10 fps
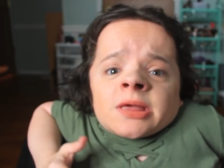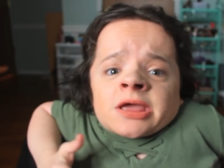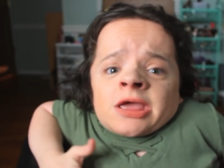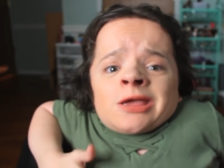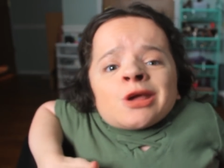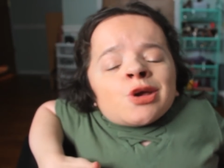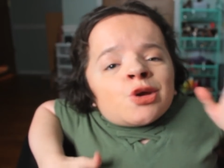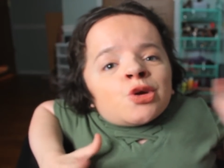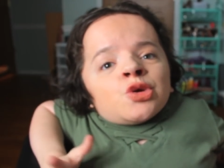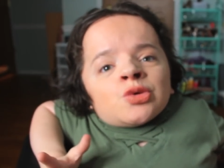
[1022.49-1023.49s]
like I
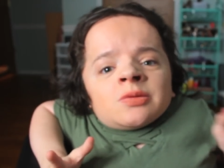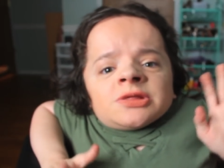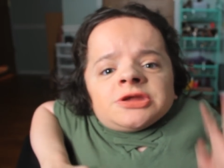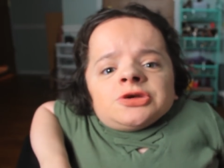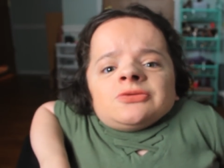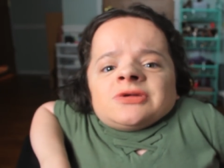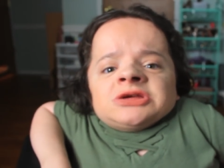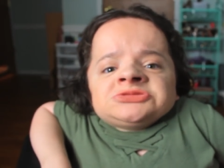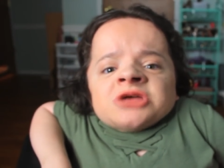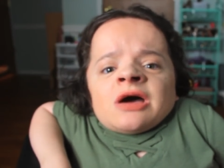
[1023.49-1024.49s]
normally do when
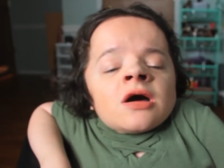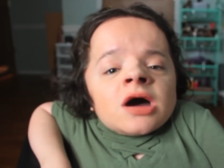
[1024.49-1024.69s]
I shop